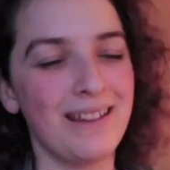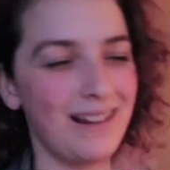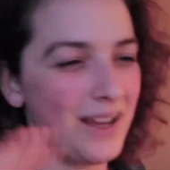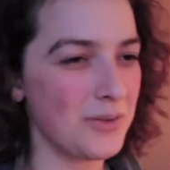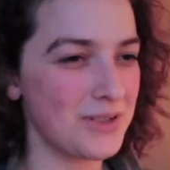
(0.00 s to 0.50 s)
and
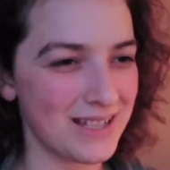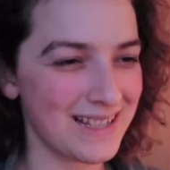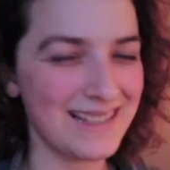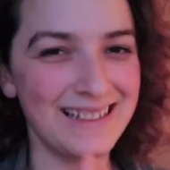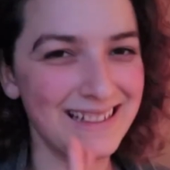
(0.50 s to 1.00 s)
I were
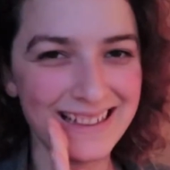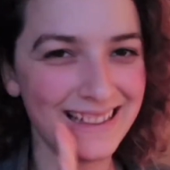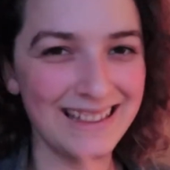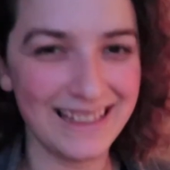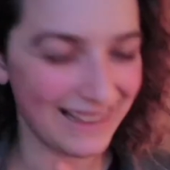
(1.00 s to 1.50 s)
just
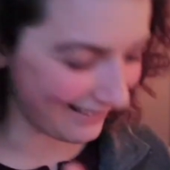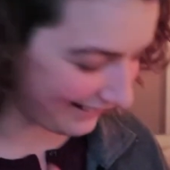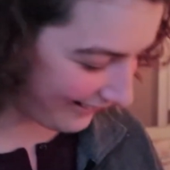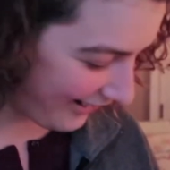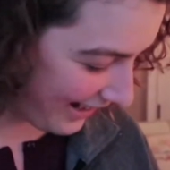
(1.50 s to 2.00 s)

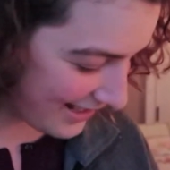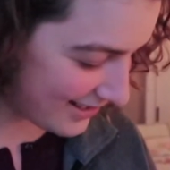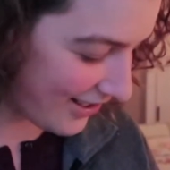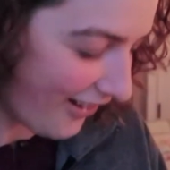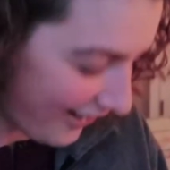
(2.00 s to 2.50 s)
giggling our
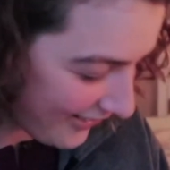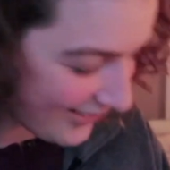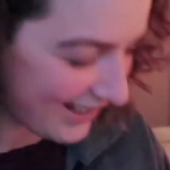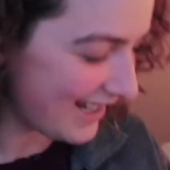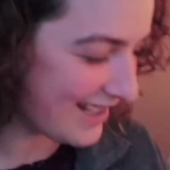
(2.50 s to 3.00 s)
heads
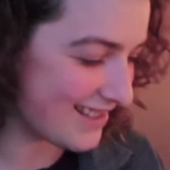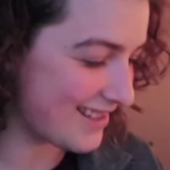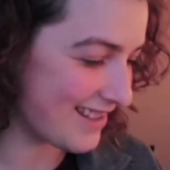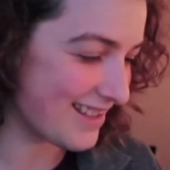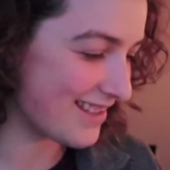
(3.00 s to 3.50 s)
off. It's
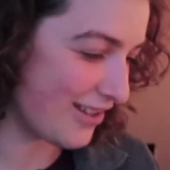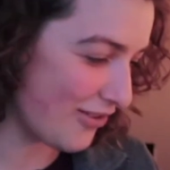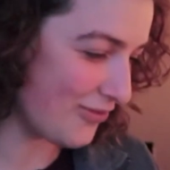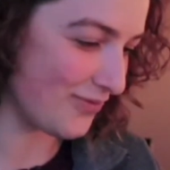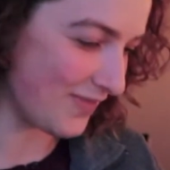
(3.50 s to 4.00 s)
just
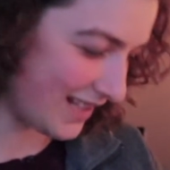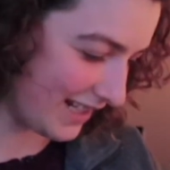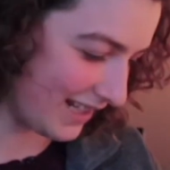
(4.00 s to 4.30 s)
so funny.